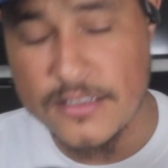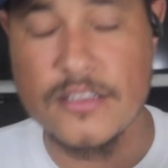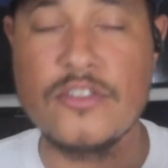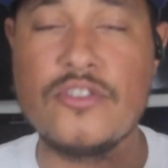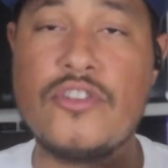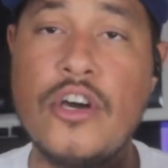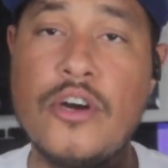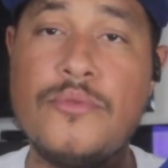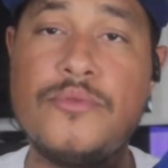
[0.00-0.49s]
is a
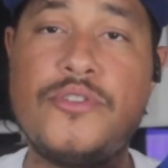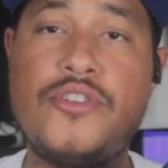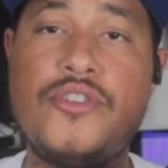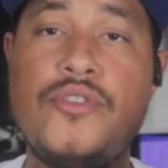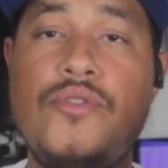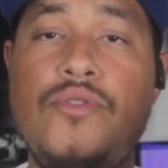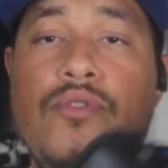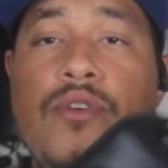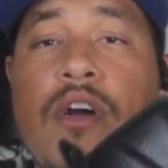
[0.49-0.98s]
dope
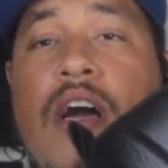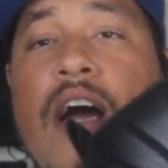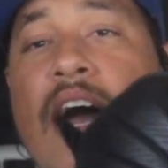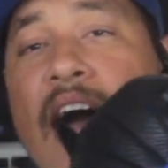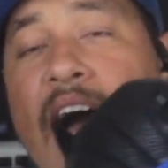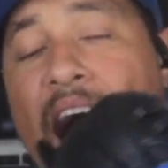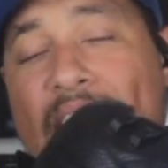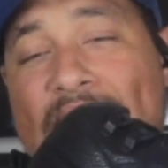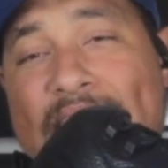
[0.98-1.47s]
shoe.
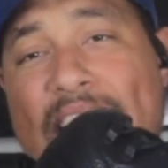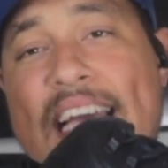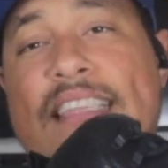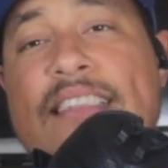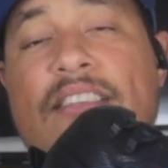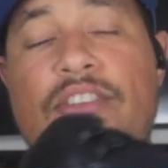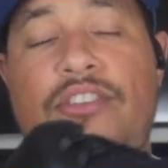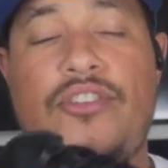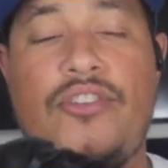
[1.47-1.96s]
I
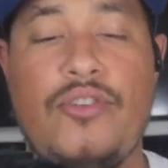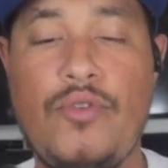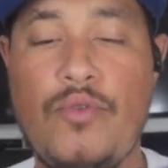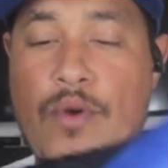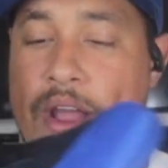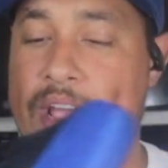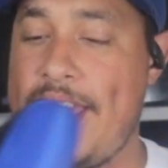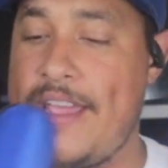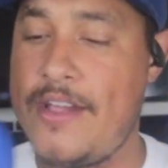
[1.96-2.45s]
like this shoe
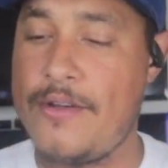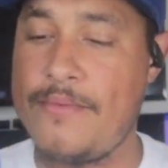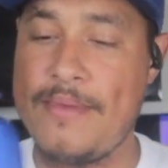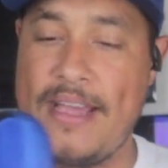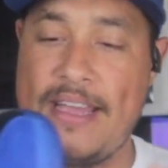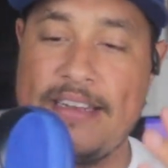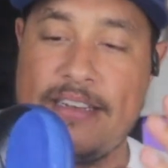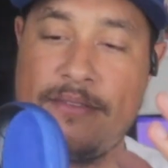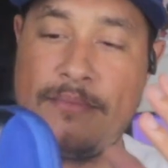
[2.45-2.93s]
right here,
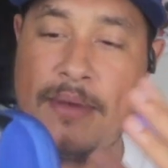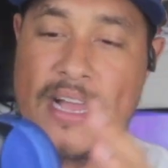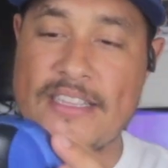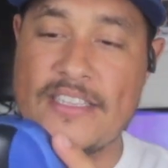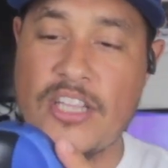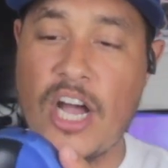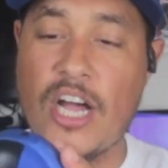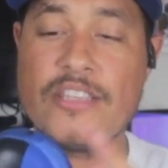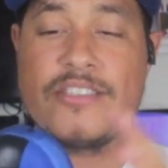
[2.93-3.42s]
man. My
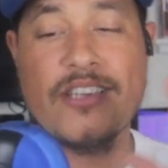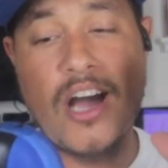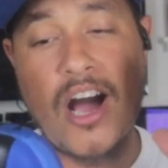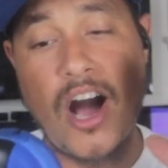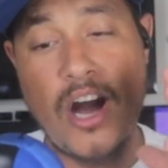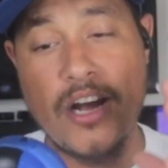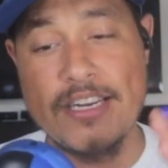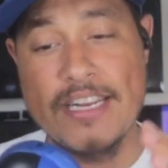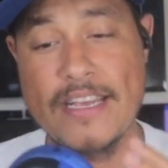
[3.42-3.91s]
thoughts
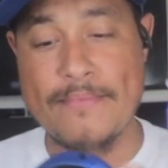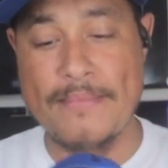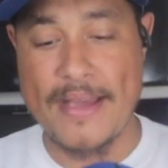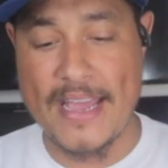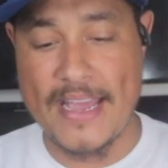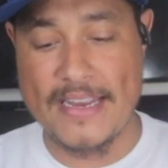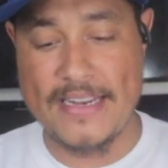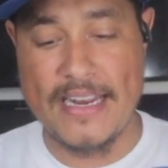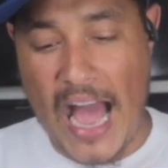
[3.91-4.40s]
on it,
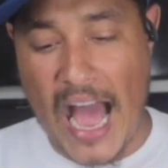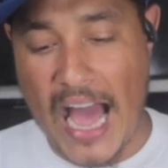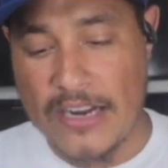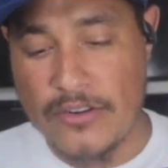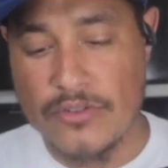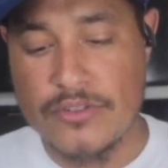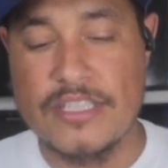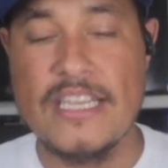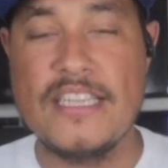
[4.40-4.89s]
man. I
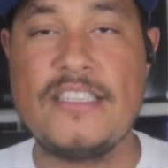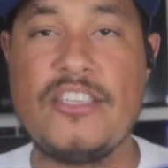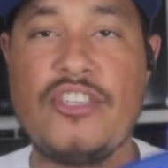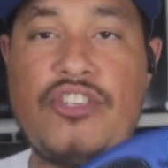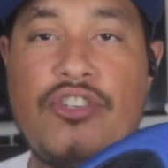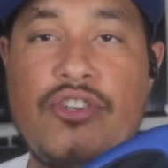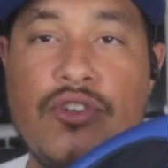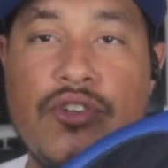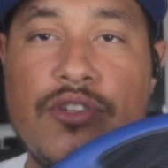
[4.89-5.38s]
don't think
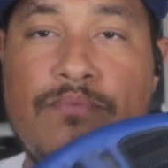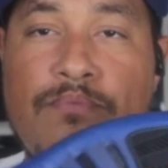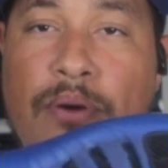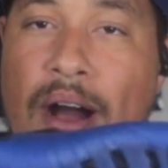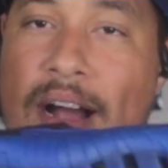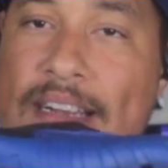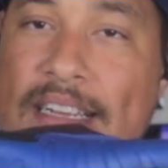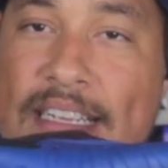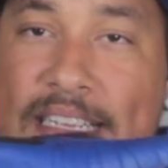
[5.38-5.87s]
this shoe is
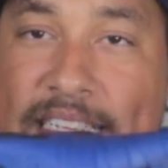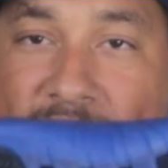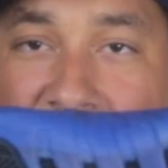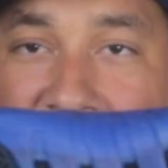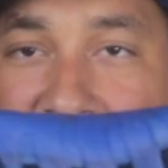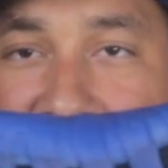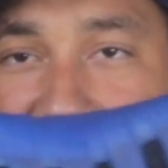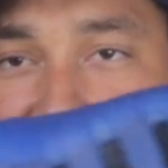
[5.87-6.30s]
probably not